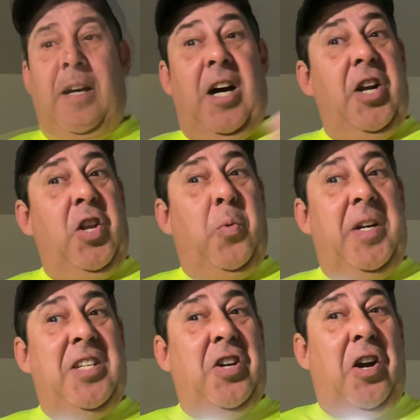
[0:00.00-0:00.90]
Another one
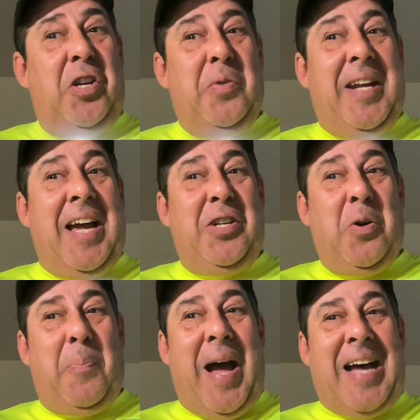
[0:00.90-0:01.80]
is, are you an annual
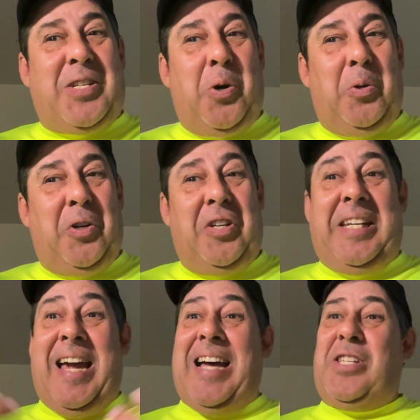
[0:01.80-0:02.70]
pass holder?
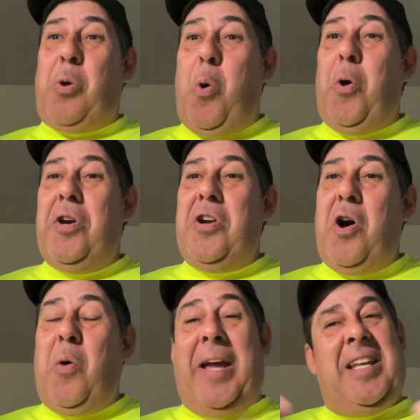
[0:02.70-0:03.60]
Yes or
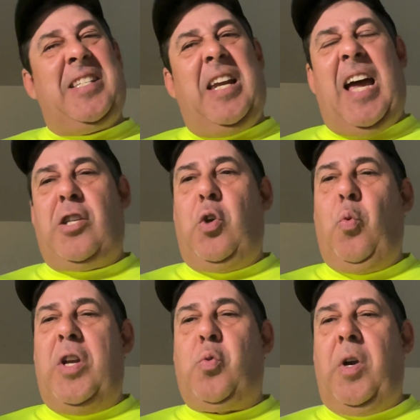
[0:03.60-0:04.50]
no? And it's going to ask you
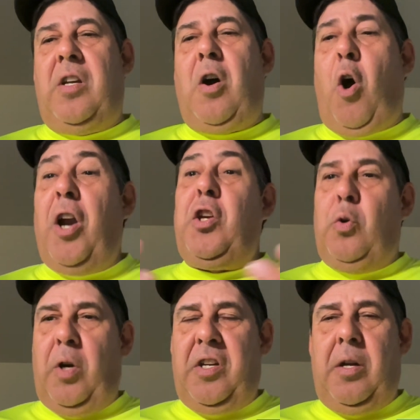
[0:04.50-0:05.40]
which one are
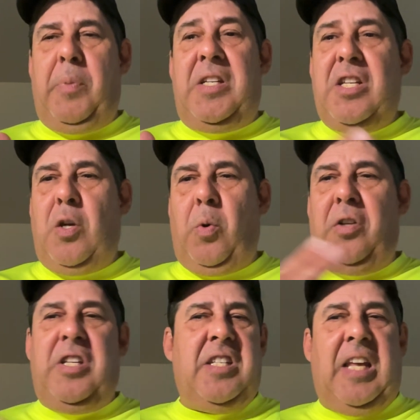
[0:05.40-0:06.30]
you. Are you going to be Disney
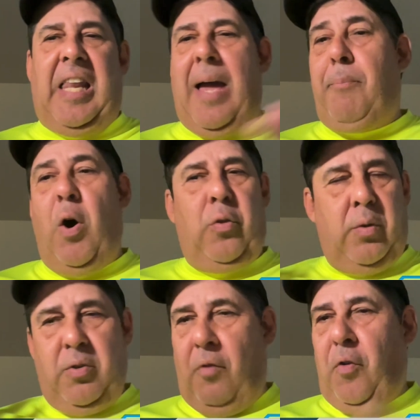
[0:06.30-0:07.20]
World, Disneyland, both,
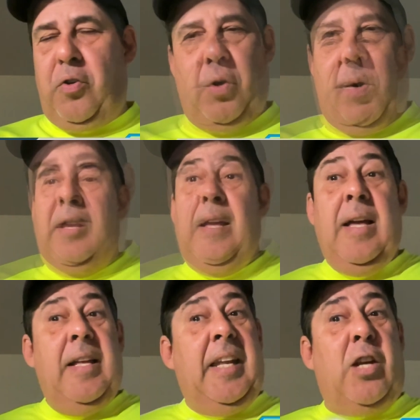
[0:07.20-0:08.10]
so forth, so on.
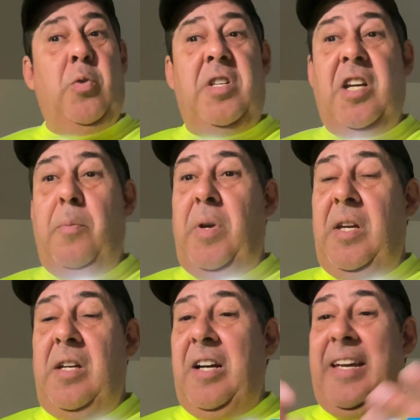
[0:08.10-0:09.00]
Next one's going to
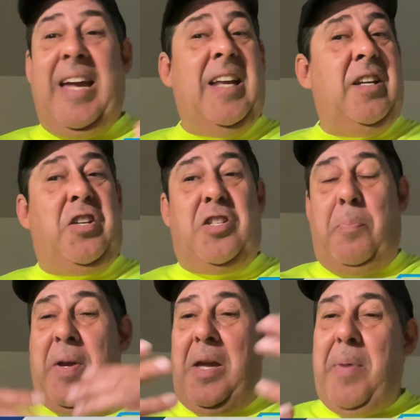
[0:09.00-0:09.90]
be, again, just to
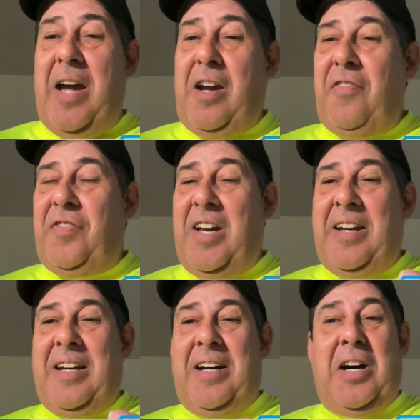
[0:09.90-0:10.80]
piggyback off
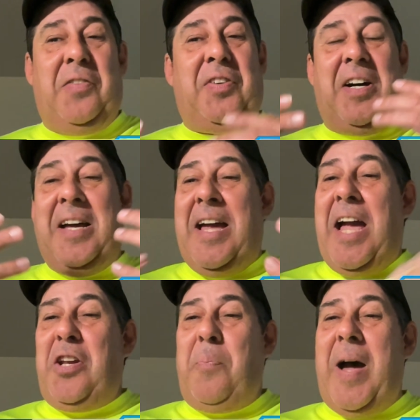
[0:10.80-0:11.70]
of
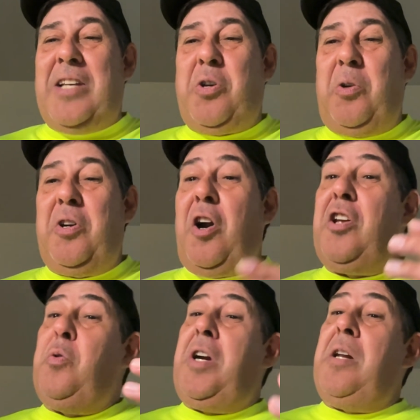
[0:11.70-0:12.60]
annual pass holder, are
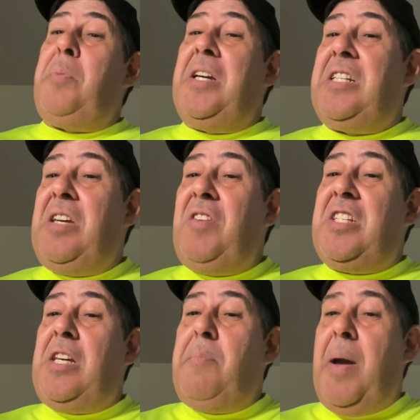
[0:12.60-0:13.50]
you going to be a
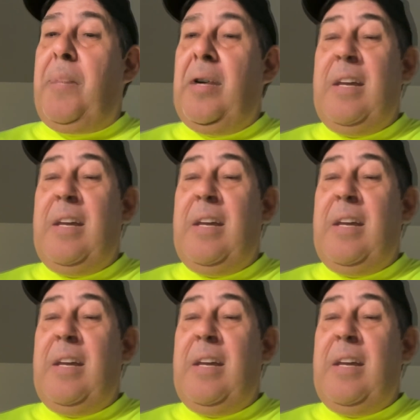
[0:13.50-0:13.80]
DVC member?